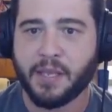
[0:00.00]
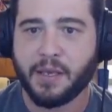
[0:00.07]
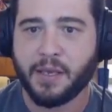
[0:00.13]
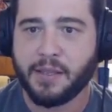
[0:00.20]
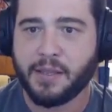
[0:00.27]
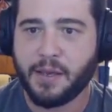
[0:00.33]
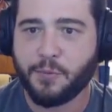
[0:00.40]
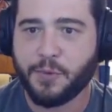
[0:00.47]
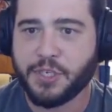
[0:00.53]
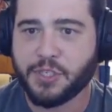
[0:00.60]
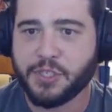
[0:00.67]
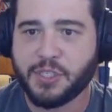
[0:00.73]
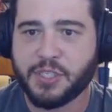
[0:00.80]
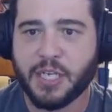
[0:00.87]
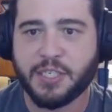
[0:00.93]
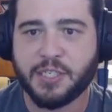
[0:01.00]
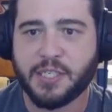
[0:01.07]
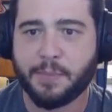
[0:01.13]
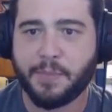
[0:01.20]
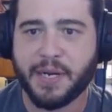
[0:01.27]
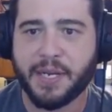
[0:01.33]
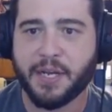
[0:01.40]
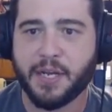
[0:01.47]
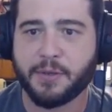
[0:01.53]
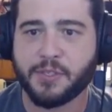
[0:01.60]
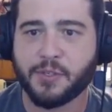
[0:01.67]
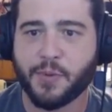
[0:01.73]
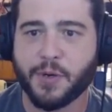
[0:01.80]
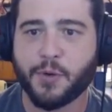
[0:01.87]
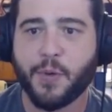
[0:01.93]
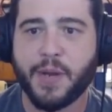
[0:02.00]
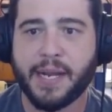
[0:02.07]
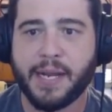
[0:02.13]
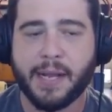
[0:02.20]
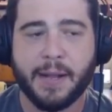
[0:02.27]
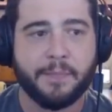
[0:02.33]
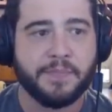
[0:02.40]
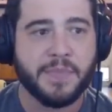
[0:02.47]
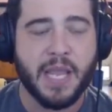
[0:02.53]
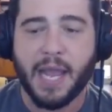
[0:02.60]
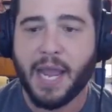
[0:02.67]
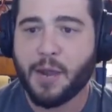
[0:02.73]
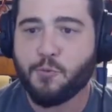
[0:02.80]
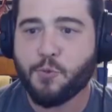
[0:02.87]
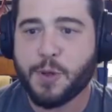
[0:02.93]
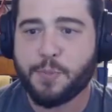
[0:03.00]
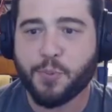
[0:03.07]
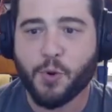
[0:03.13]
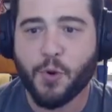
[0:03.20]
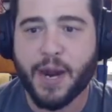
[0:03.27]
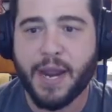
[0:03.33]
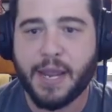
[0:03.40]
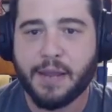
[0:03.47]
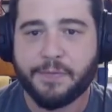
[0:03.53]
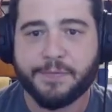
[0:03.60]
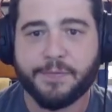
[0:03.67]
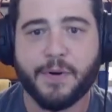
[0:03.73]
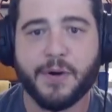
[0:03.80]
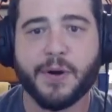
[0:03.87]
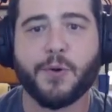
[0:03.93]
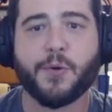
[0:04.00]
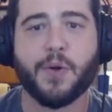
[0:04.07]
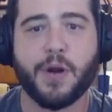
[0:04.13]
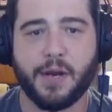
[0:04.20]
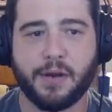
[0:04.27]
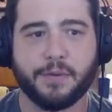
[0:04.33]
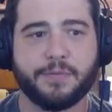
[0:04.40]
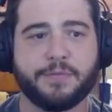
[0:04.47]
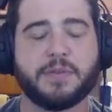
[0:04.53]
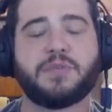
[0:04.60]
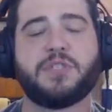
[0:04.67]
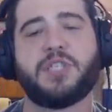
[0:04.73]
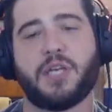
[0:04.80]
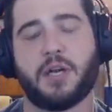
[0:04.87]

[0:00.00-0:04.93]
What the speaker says: Then we just touch somebody else real quick. And we pray for a crit from Shion.